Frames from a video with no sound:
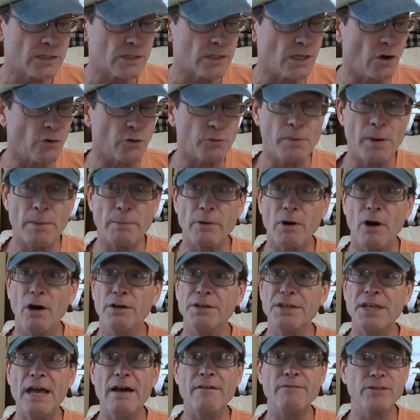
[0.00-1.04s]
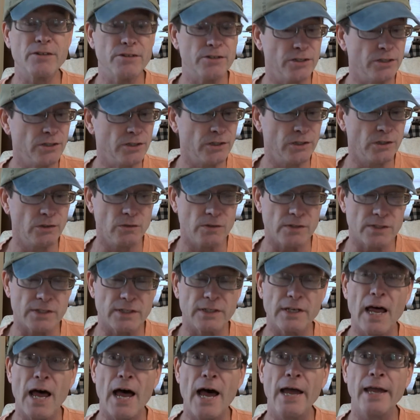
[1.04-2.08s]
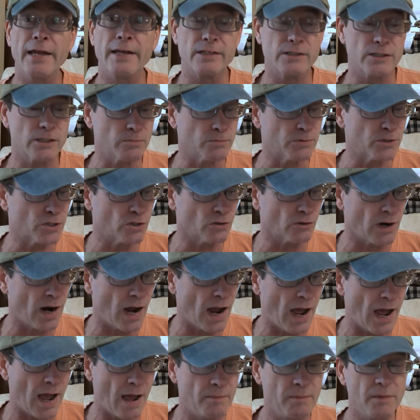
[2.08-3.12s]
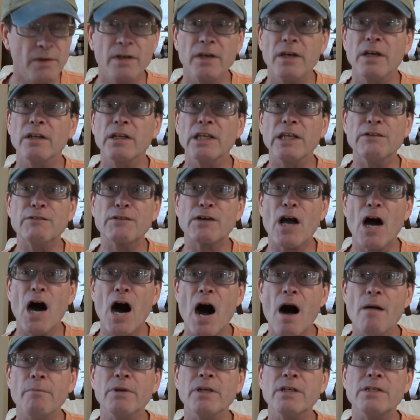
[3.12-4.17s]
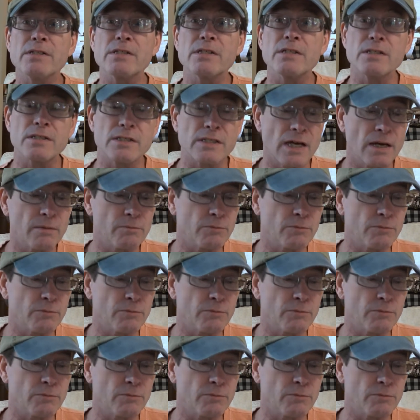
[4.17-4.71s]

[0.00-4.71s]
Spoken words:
So remember, all you have to do is like, subscribe, and leave a comment, since